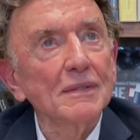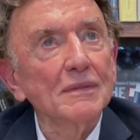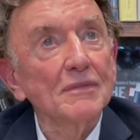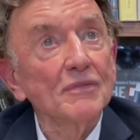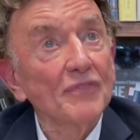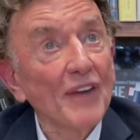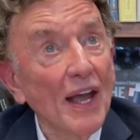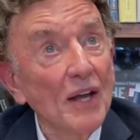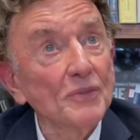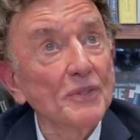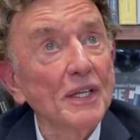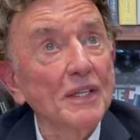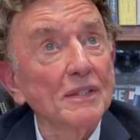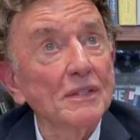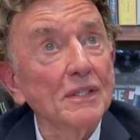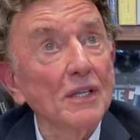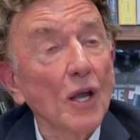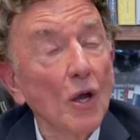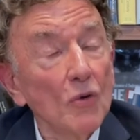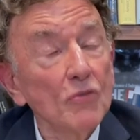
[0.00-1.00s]
founded,
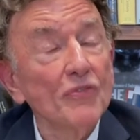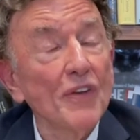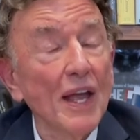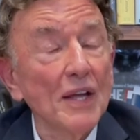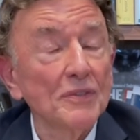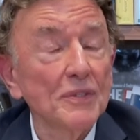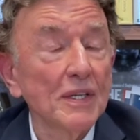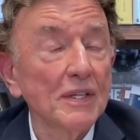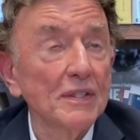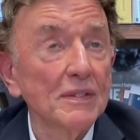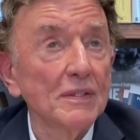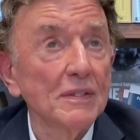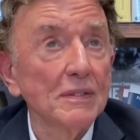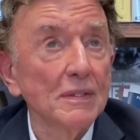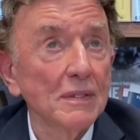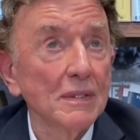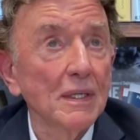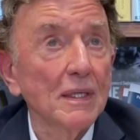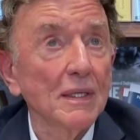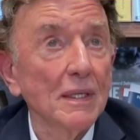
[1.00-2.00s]
co-founded
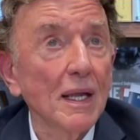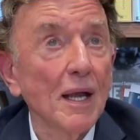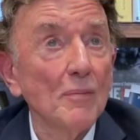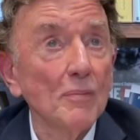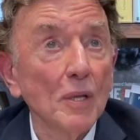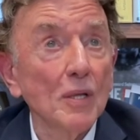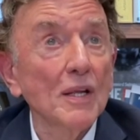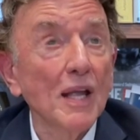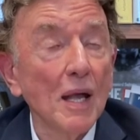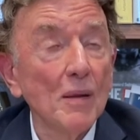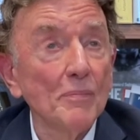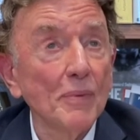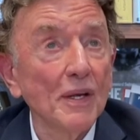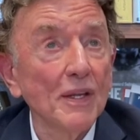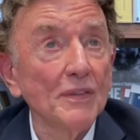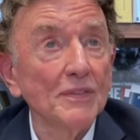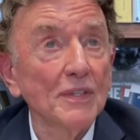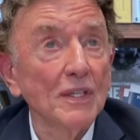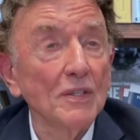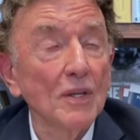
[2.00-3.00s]
a couple of
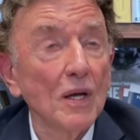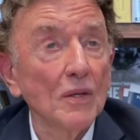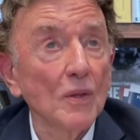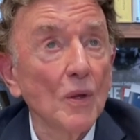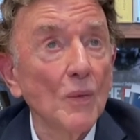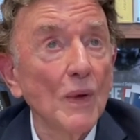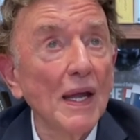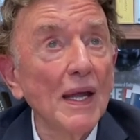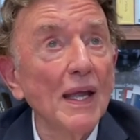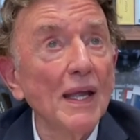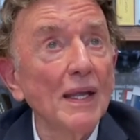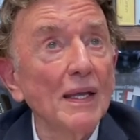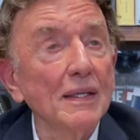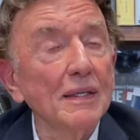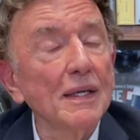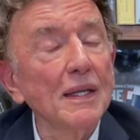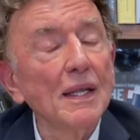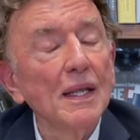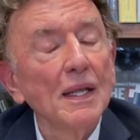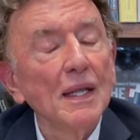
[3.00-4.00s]
companies along the way, and